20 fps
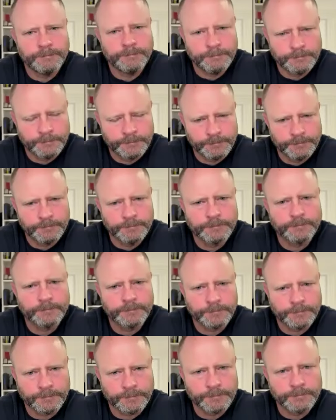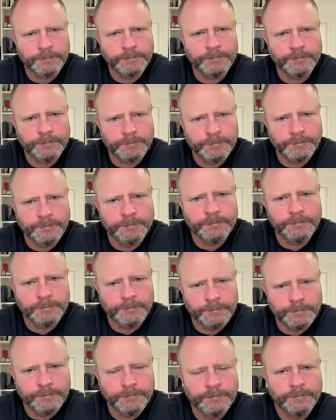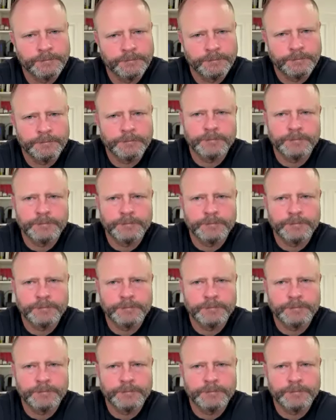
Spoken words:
Because it's easy to coach the